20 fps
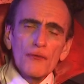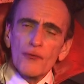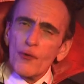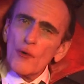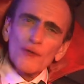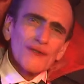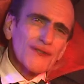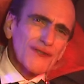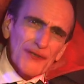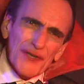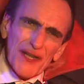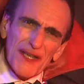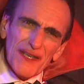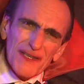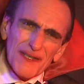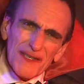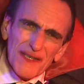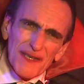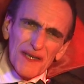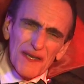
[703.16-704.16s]
Those
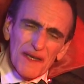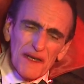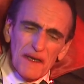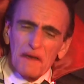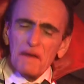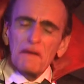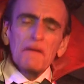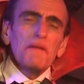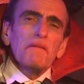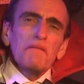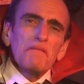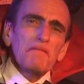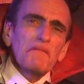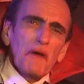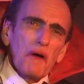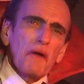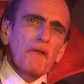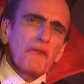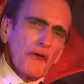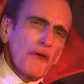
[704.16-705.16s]
drinks,
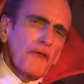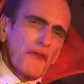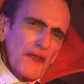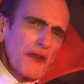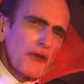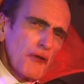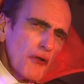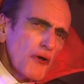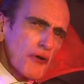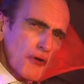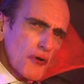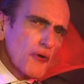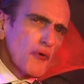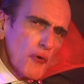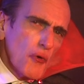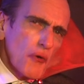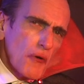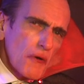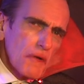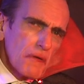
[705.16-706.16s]
although they look
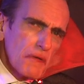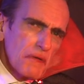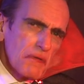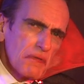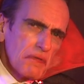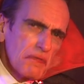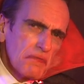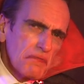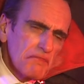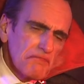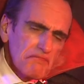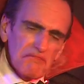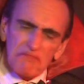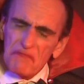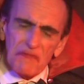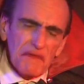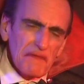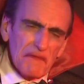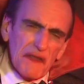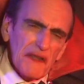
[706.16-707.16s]
cool,
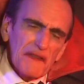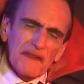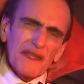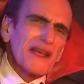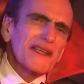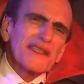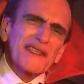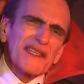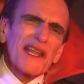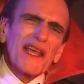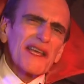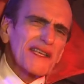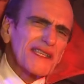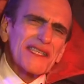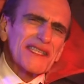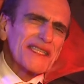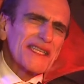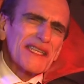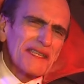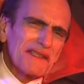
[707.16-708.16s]
they taste like
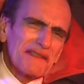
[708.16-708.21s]
shit.